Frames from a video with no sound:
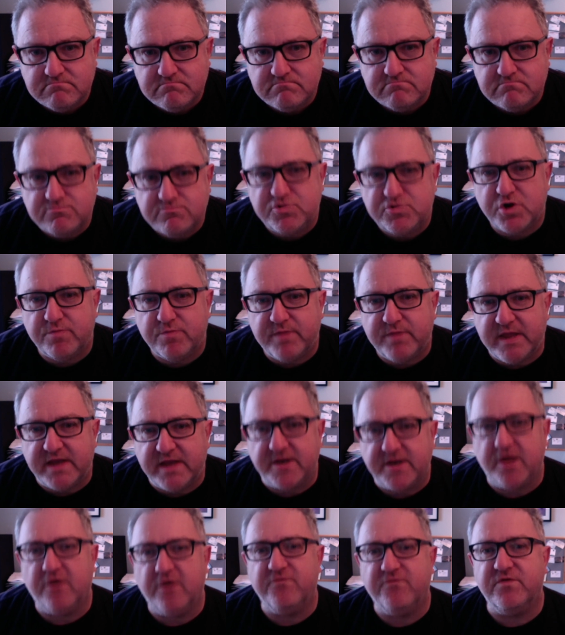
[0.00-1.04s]
Repeat
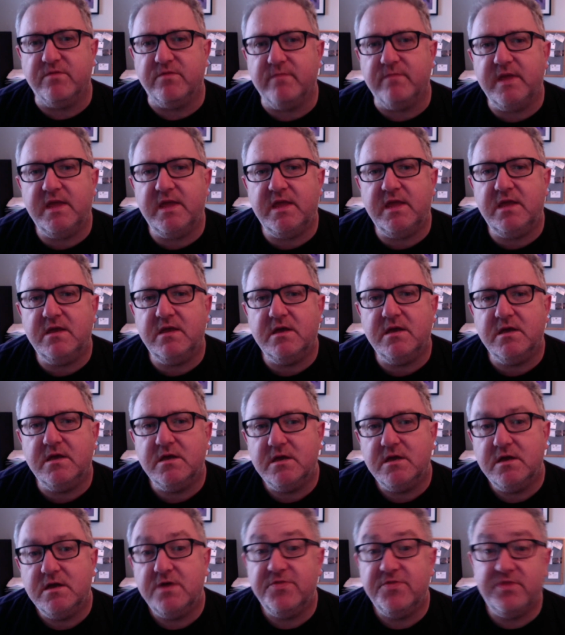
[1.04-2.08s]
after me,
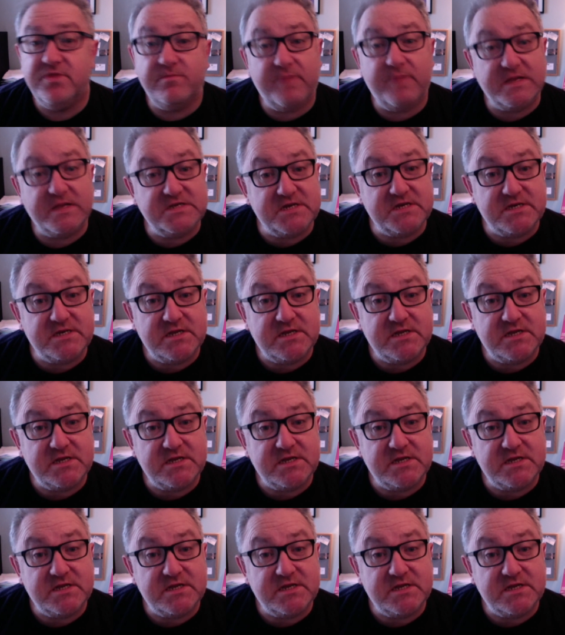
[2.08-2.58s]
the budget